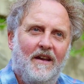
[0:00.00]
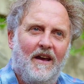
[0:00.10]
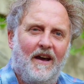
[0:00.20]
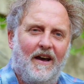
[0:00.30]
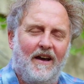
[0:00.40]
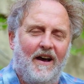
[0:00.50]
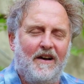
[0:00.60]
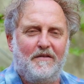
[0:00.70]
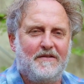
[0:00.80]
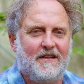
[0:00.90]

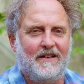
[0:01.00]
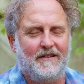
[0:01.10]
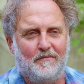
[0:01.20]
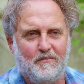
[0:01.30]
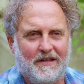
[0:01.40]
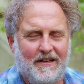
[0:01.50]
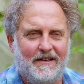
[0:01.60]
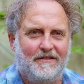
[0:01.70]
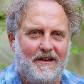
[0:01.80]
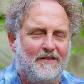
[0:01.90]
I obviously don't
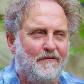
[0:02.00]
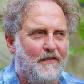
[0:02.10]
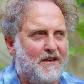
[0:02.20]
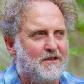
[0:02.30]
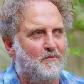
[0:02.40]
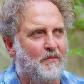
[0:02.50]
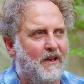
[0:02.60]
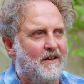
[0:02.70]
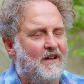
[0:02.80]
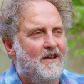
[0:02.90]
particularly dress in fashion,
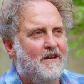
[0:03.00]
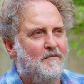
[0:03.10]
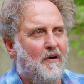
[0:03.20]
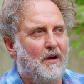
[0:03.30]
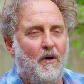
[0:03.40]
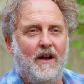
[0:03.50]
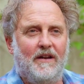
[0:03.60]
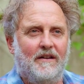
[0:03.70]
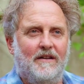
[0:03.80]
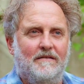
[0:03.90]
but my
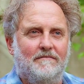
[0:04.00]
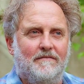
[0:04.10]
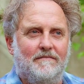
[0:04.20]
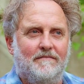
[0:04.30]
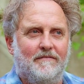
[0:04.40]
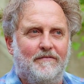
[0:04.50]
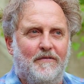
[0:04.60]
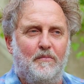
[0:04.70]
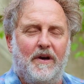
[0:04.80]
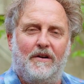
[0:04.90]
wine,
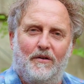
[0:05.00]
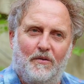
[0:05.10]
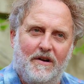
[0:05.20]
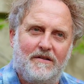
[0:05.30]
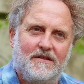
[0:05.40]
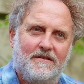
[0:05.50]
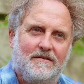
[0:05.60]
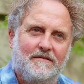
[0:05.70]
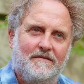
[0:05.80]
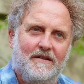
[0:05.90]
for better or
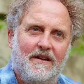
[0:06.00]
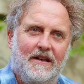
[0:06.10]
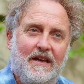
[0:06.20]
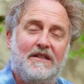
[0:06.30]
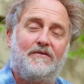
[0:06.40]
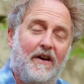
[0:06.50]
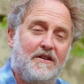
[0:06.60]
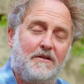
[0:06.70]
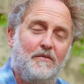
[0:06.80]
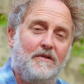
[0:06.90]
worse, is
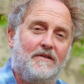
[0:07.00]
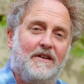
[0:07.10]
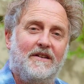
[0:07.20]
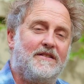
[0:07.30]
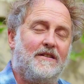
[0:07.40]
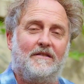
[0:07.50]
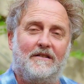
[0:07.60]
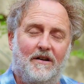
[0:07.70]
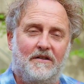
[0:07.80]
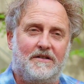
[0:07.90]
fashionable in a
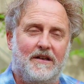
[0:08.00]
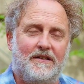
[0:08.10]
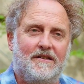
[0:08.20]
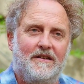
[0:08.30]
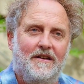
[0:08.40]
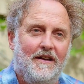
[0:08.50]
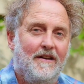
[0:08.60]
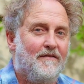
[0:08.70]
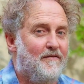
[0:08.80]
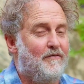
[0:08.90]
certain context.
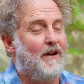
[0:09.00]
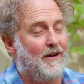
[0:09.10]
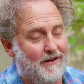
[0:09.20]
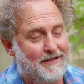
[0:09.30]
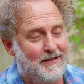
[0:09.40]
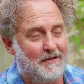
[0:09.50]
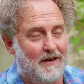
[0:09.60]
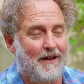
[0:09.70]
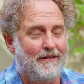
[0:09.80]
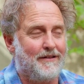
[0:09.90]
Very not so
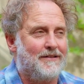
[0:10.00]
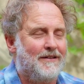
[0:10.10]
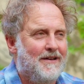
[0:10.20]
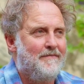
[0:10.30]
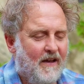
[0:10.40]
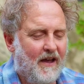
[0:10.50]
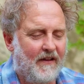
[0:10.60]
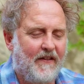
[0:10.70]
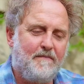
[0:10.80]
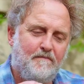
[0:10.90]
in others.
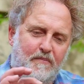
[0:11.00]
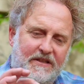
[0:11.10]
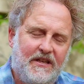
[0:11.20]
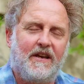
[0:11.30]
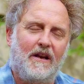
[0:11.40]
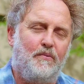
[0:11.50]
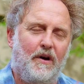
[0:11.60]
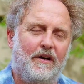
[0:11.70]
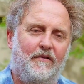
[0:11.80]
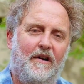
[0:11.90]
And that particular
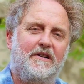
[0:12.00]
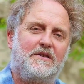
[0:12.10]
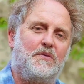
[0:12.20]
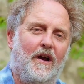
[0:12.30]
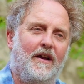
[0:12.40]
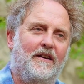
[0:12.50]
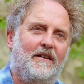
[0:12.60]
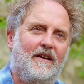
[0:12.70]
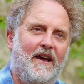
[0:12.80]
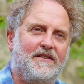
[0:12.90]
point of orange
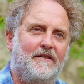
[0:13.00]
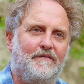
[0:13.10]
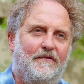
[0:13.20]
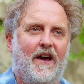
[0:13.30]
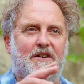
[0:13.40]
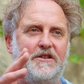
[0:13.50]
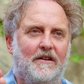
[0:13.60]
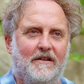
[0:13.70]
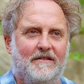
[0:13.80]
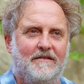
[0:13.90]
wine as a
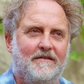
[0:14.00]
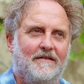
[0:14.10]
fashion